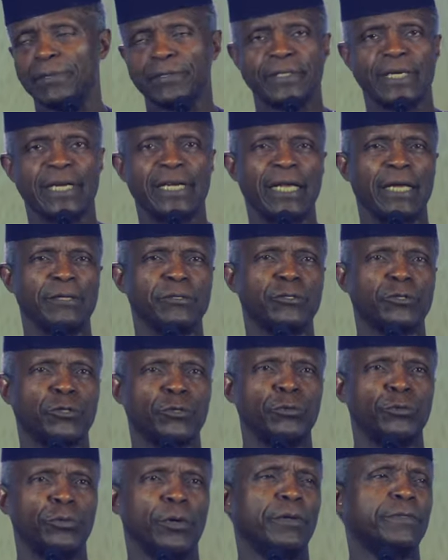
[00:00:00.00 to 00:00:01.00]
I was in class
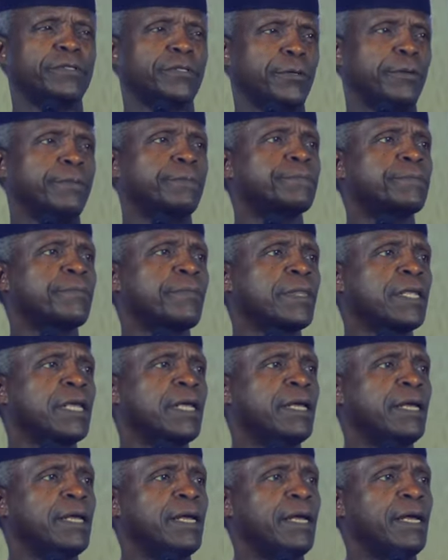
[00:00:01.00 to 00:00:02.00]
two or so.
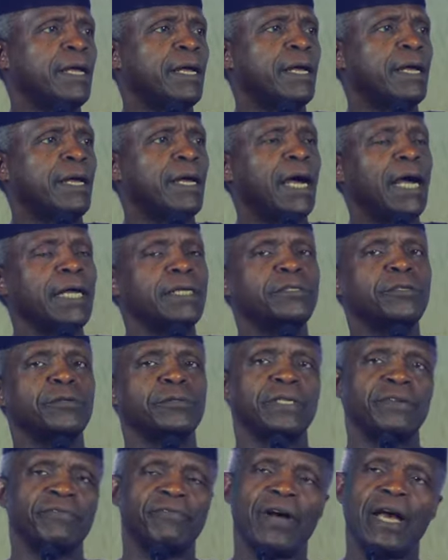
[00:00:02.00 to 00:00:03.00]
And
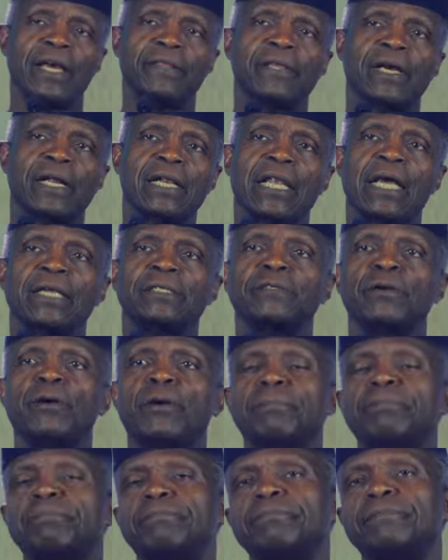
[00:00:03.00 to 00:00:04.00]
she'd divide the class
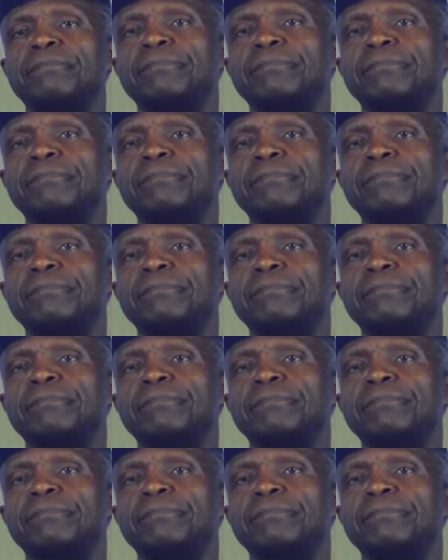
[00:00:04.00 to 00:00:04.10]
up